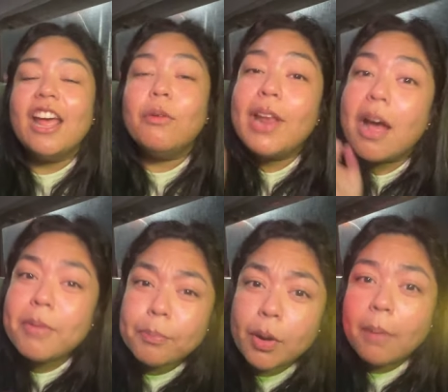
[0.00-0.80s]
wala
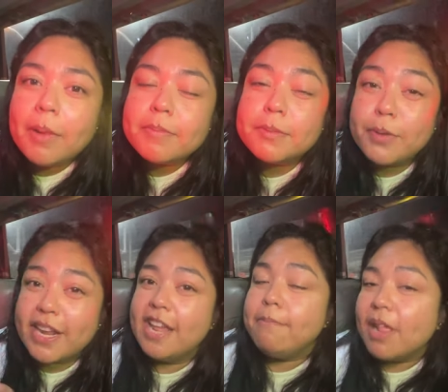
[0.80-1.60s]
kaming problems
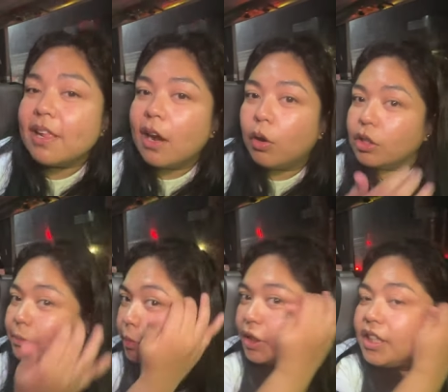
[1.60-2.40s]
bringing Milka on
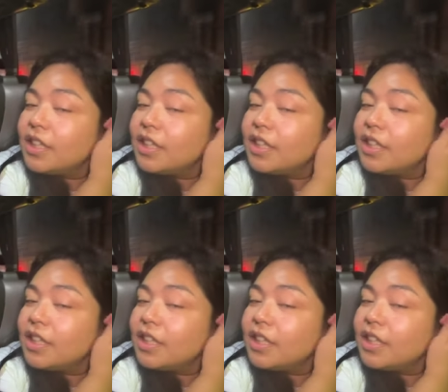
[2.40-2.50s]
board.